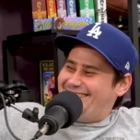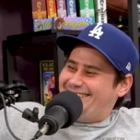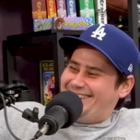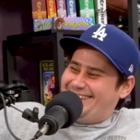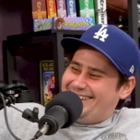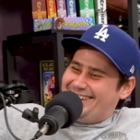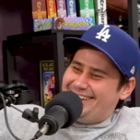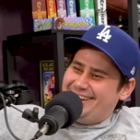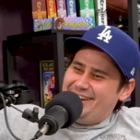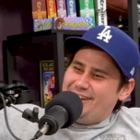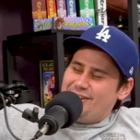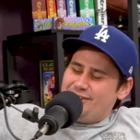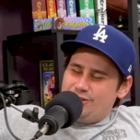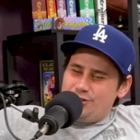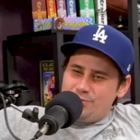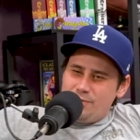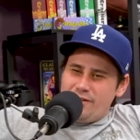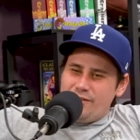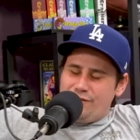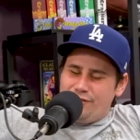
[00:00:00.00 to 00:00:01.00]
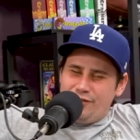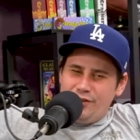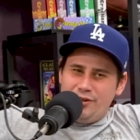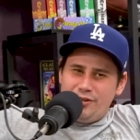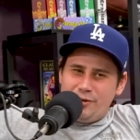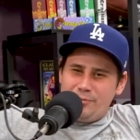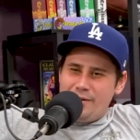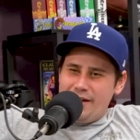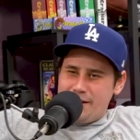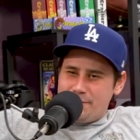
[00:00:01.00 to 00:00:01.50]
yeah, you just want to fill
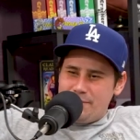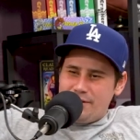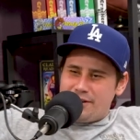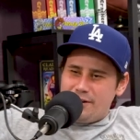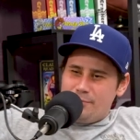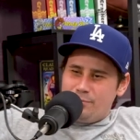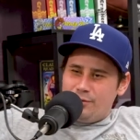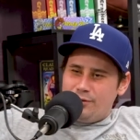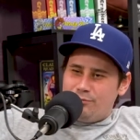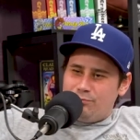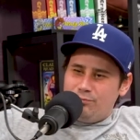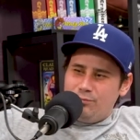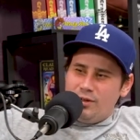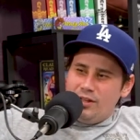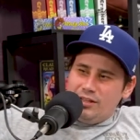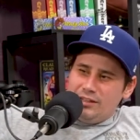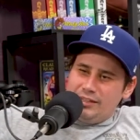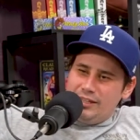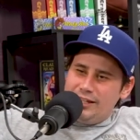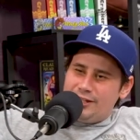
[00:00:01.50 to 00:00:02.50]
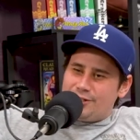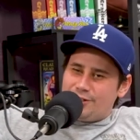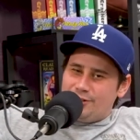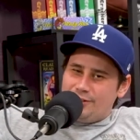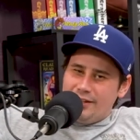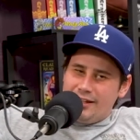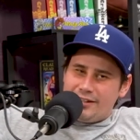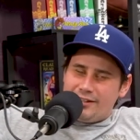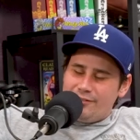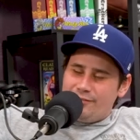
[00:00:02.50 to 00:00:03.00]
your backpack up with liquor,
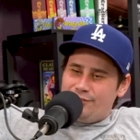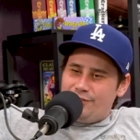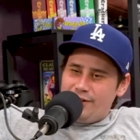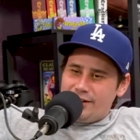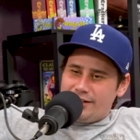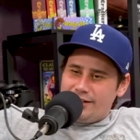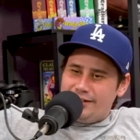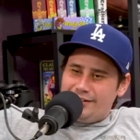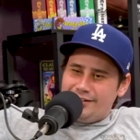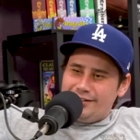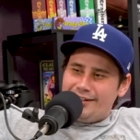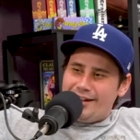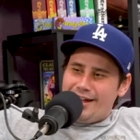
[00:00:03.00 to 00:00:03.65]
like a fucking